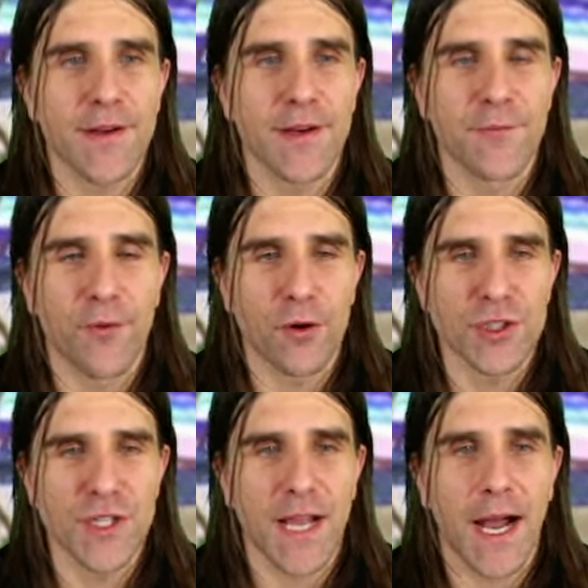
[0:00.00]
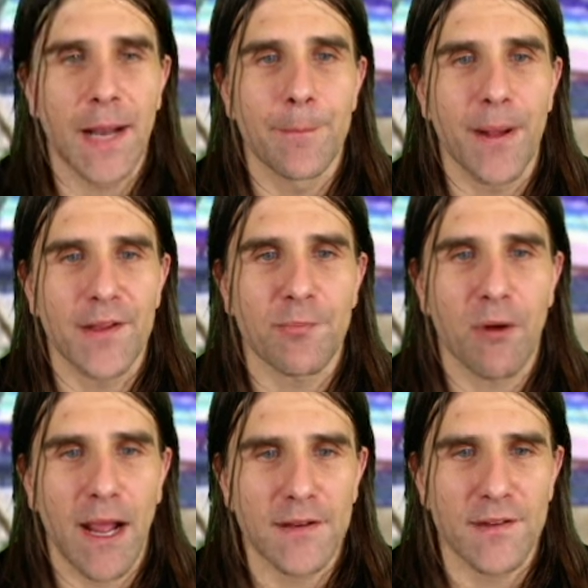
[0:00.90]
converging on best
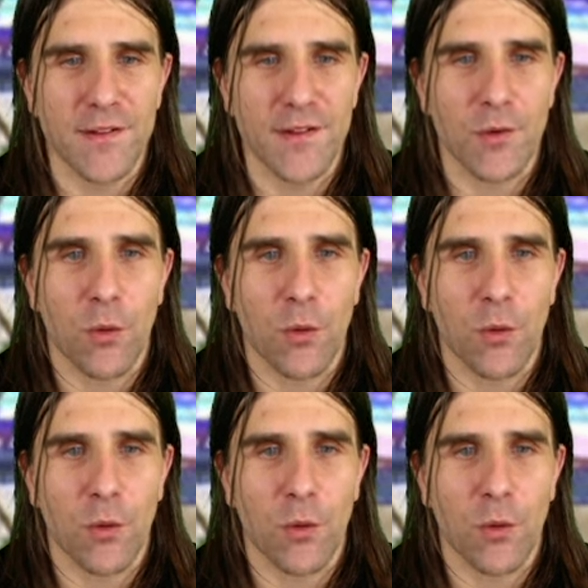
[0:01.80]
practices